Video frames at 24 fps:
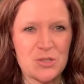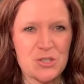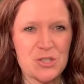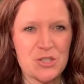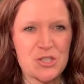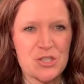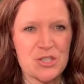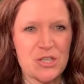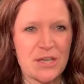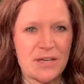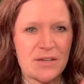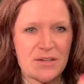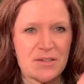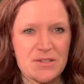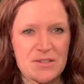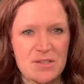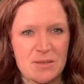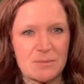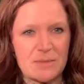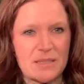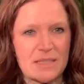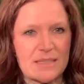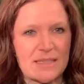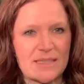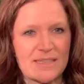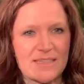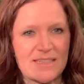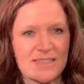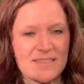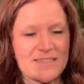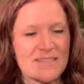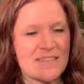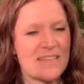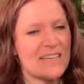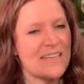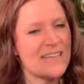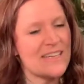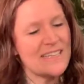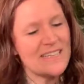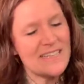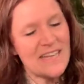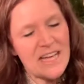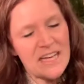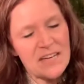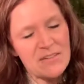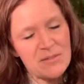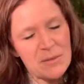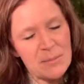share something like this
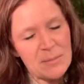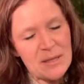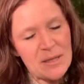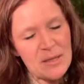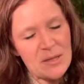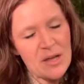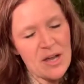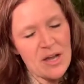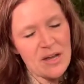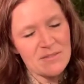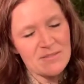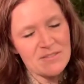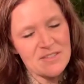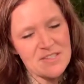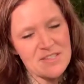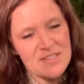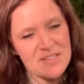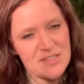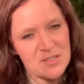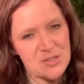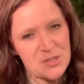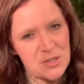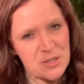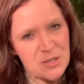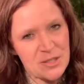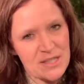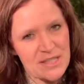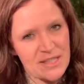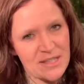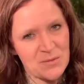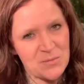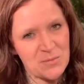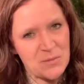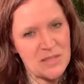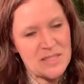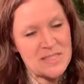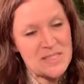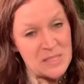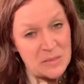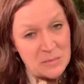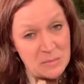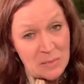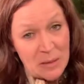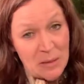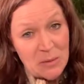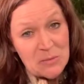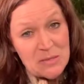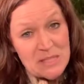not everybody harvests a turkey and wants
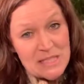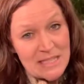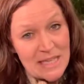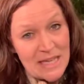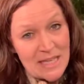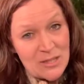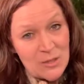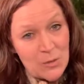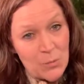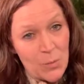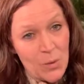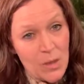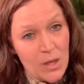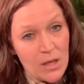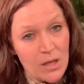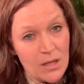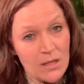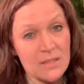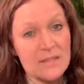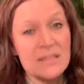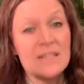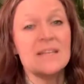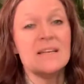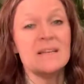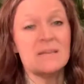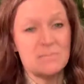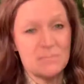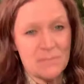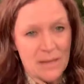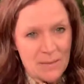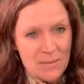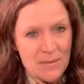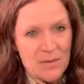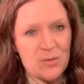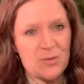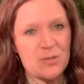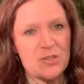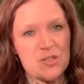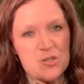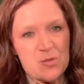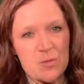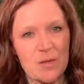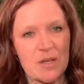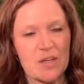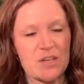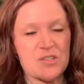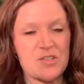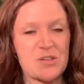to mount it on the wall maybe you
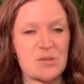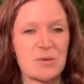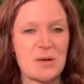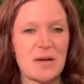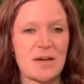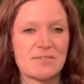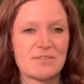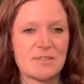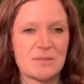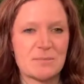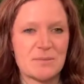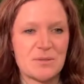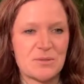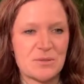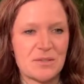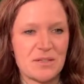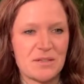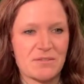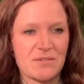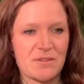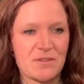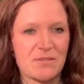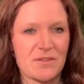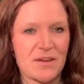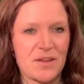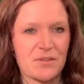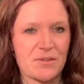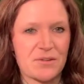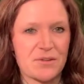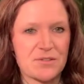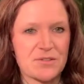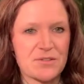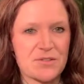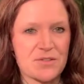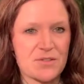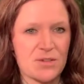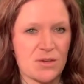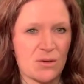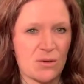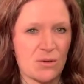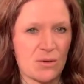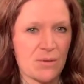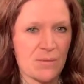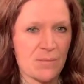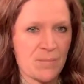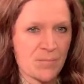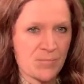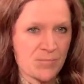just want to show off the beauty of the feathers
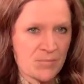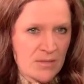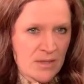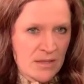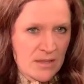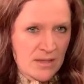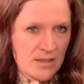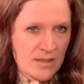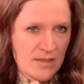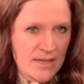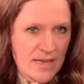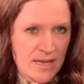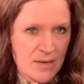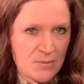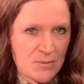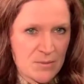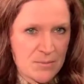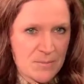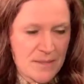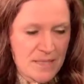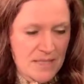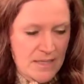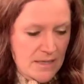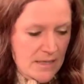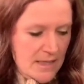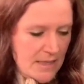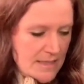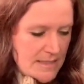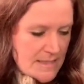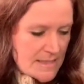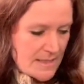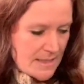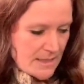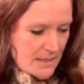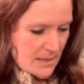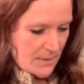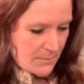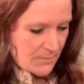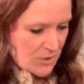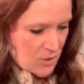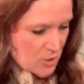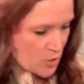so that would be uh, idea number